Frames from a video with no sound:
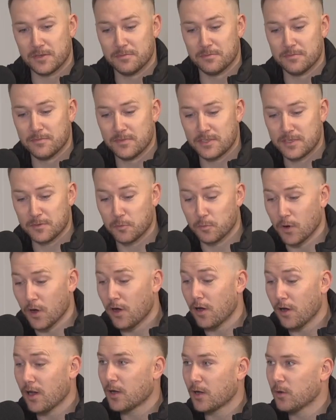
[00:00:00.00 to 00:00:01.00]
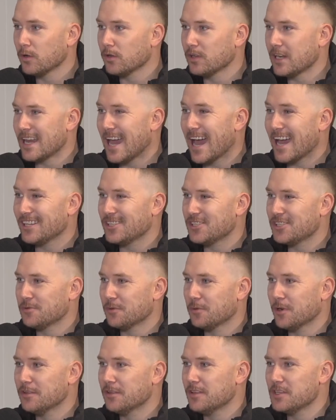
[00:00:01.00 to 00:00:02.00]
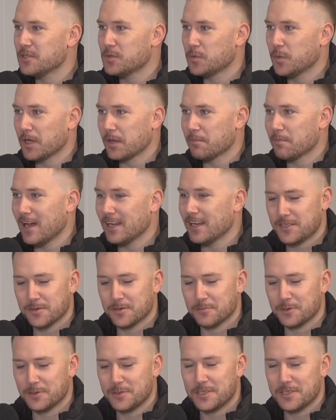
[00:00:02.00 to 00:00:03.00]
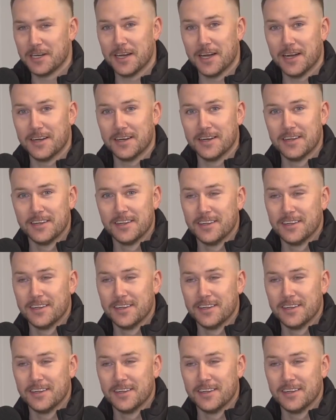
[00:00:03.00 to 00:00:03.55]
some high-quality H2O this week, mate, so I'm good to go.